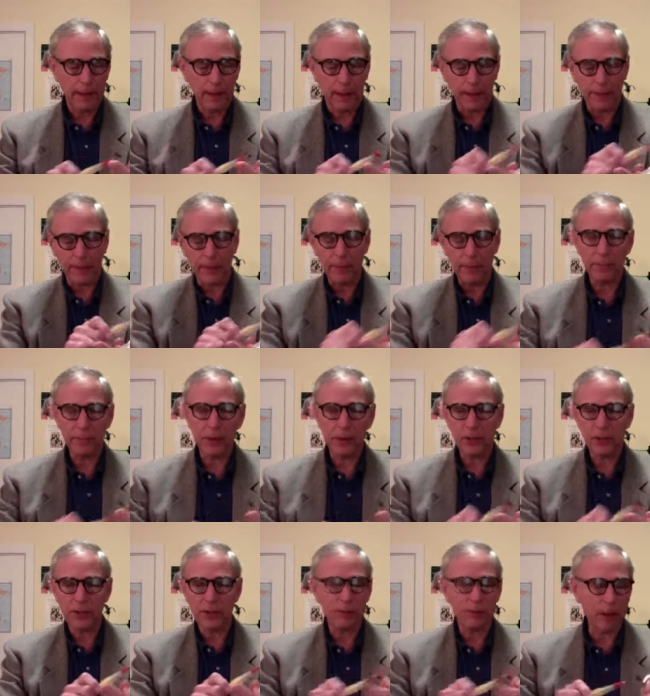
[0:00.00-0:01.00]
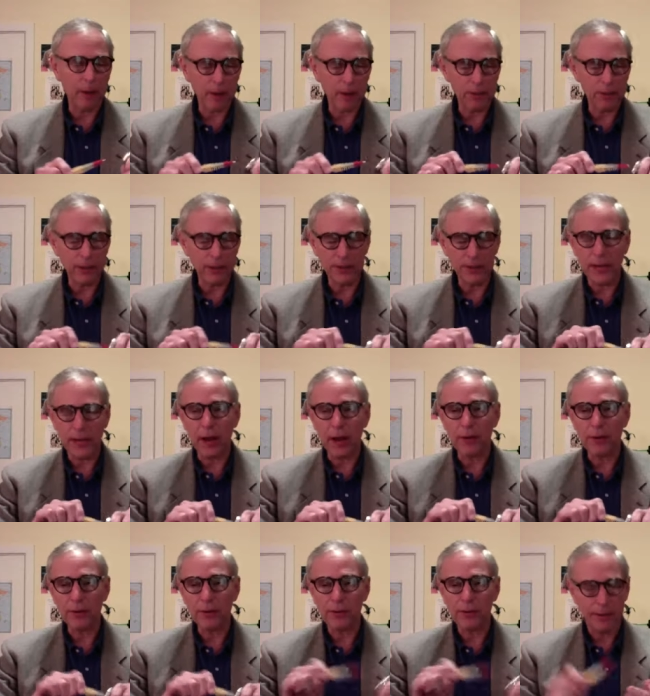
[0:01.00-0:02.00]
and then brush the mouthpiece
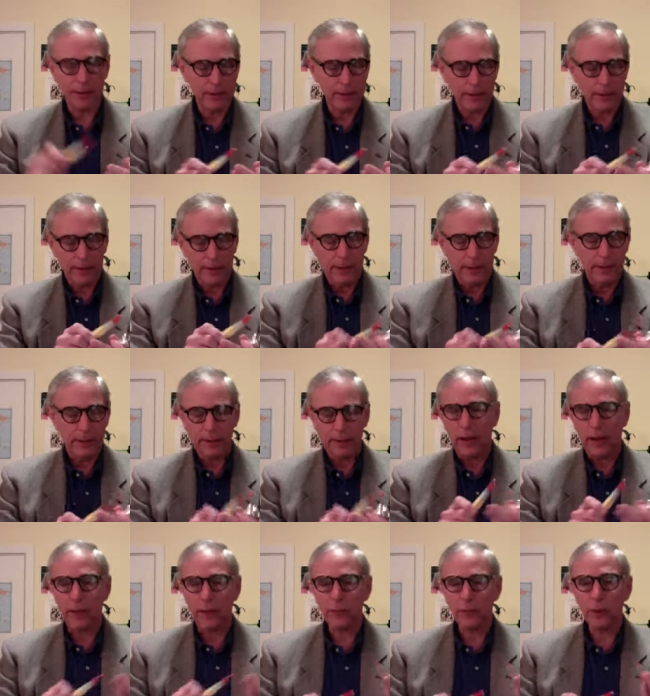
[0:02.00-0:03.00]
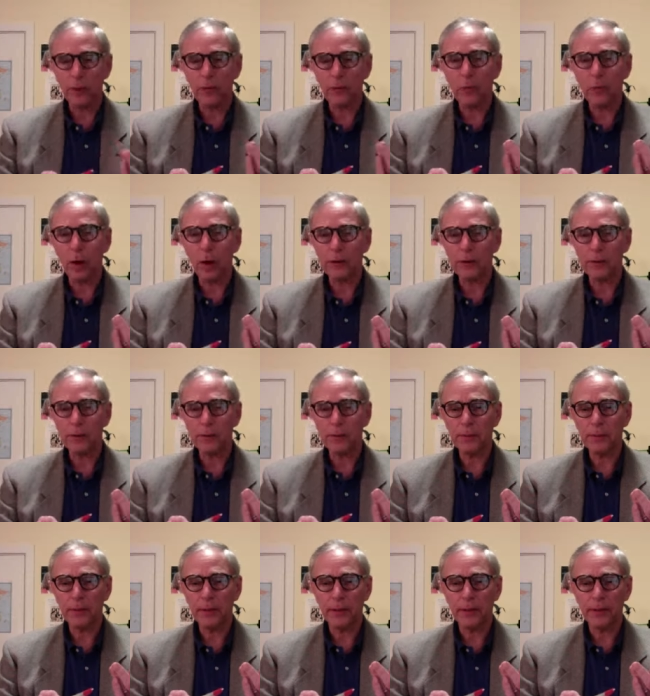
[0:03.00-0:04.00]
out and run water
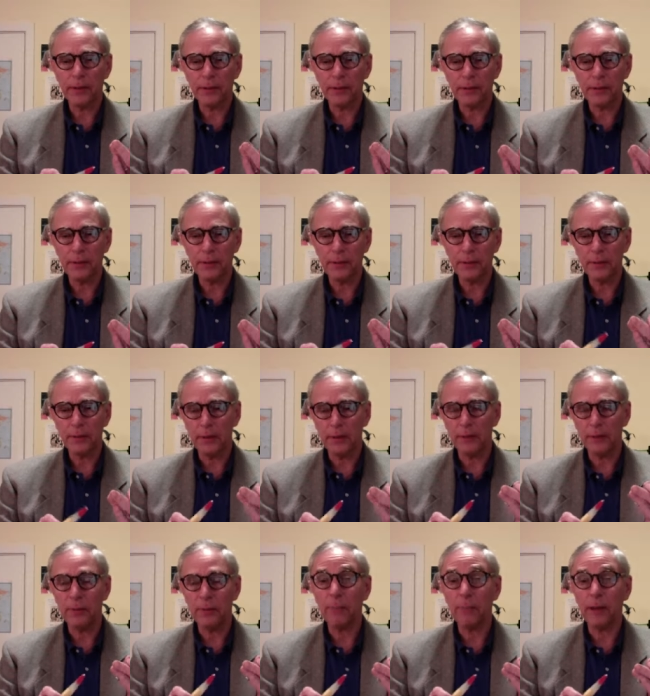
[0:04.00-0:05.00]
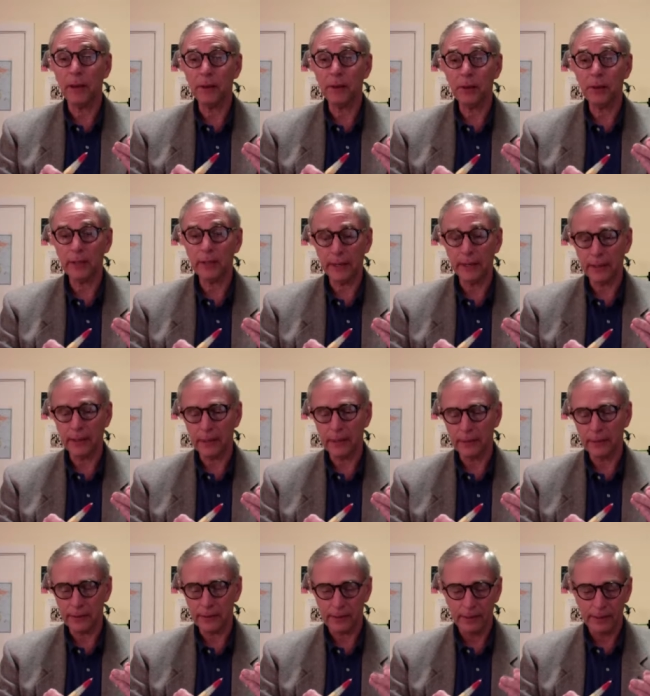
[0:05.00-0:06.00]
through it to give it a better
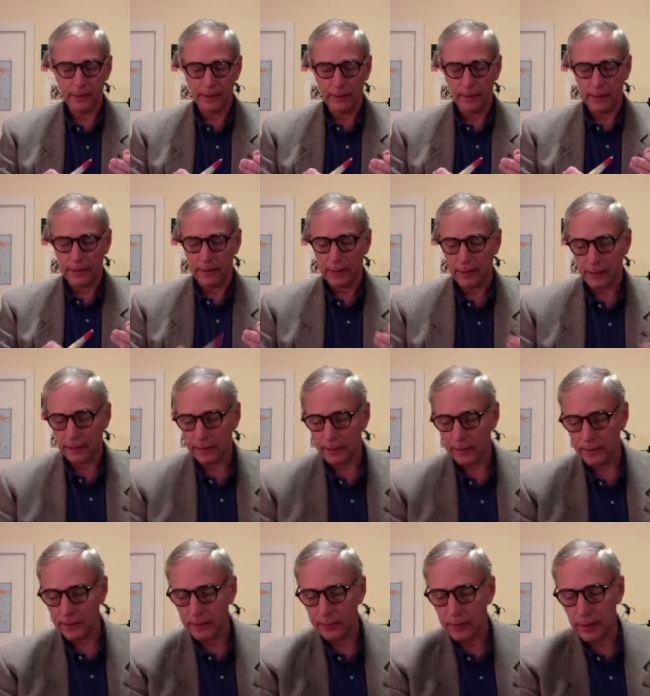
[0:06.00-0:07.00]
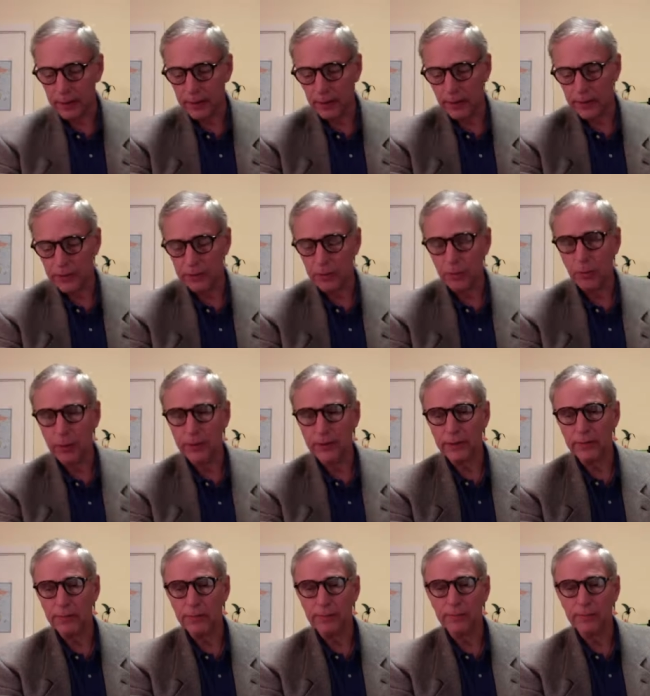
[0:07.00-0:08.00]
cleaning. Uh, you might also want to